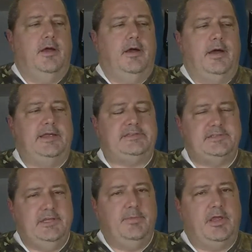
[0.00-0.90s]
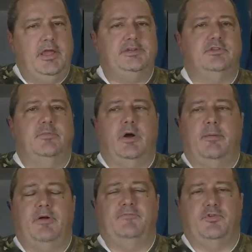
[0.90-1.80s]
I see them occasionally
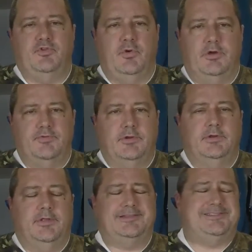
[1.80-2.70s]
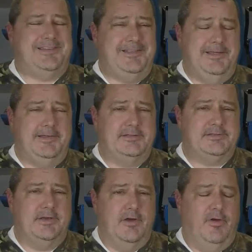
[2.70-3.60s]
pop up for 200. I think that's
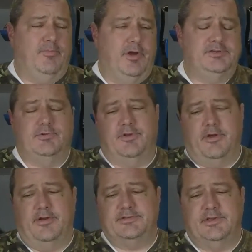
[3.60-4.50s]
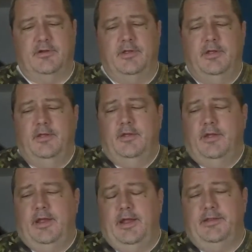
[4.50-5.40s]
the going price when they're not on sale.
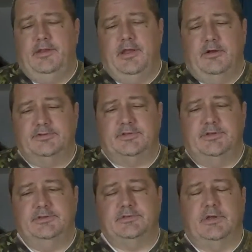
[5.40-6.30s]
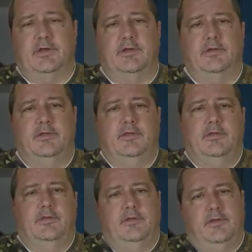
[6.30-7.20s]
And the Nelson
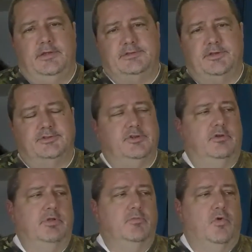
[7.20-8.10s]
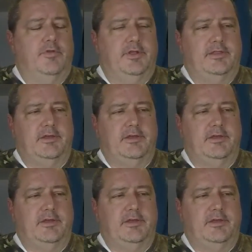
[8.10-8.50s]
is considerably more than that.